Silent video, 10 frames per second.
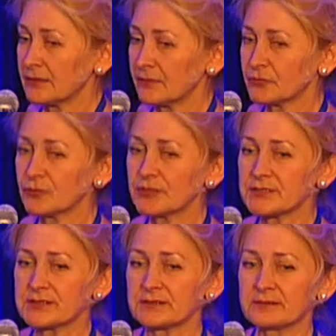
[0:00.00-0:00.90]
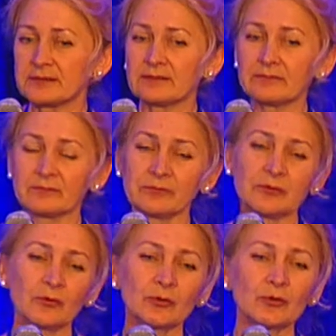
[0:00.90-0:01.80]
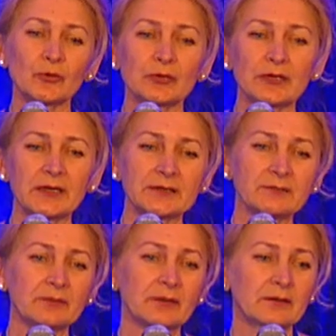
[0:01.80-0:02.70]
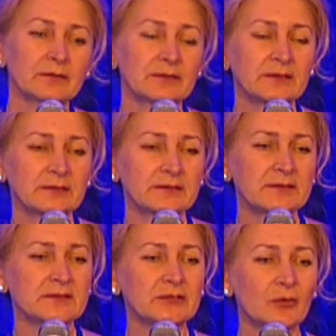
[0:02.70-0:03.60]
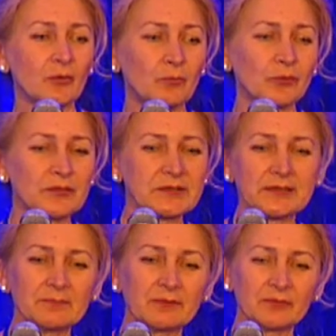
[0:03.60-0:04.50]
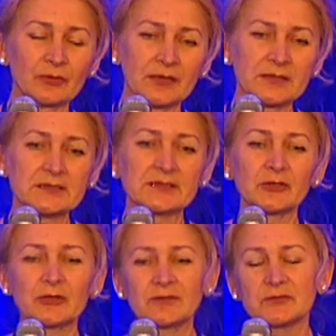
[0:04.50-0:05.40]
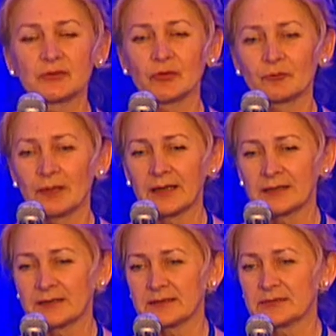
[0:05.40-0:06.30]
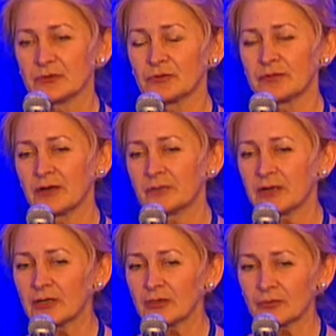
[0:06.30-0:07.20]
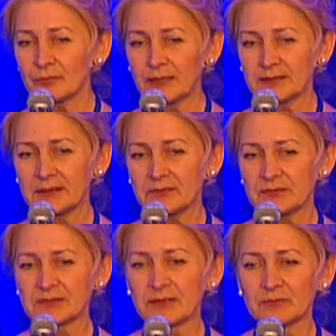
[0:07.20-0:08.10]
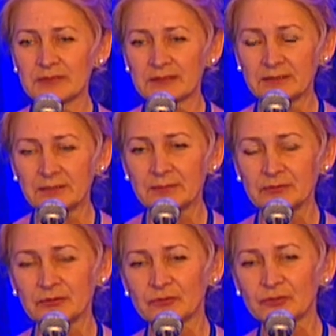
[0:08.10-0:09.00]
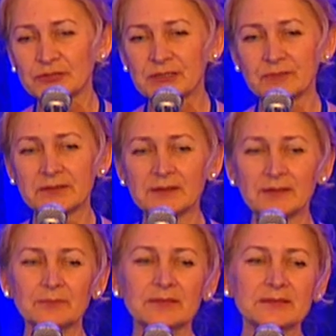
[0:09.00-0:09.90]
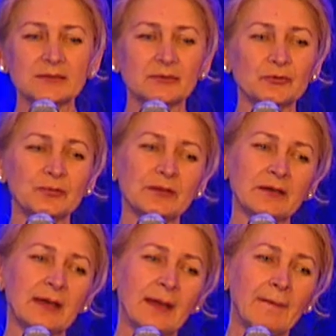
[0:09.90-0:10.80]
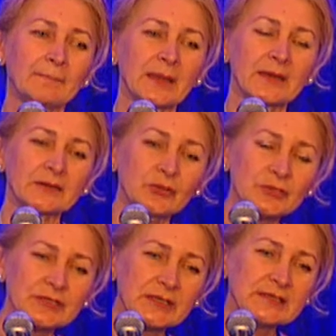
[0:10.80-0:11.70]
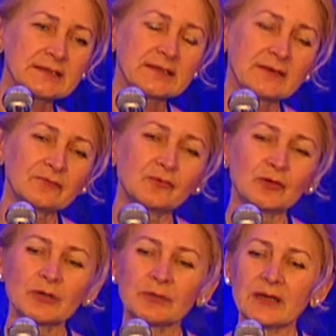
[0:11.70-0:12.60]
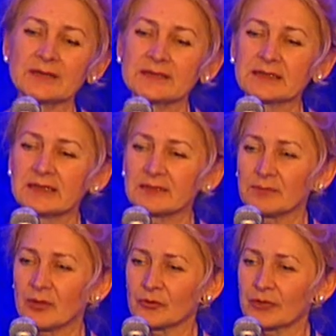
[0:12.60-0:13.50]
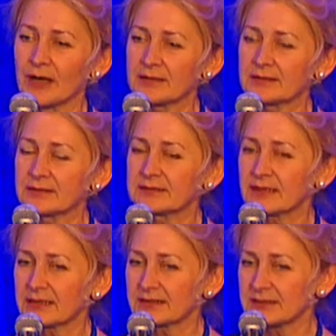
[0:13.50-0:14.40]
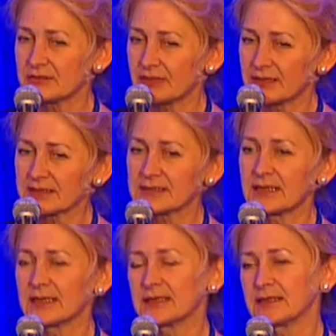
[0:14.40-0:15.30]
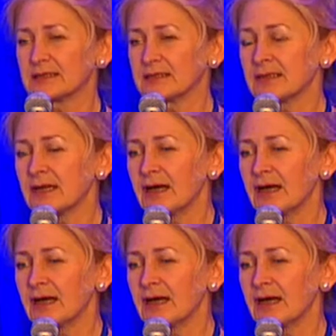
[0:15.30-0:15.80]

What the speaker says: Of course, we all know that there is no monotherapy for cancer. You have to combine it. So far, we are combining with chemotherapy, but of course, chemotherapy could be toxic. Therefore, we are thinking about other targeted drugs and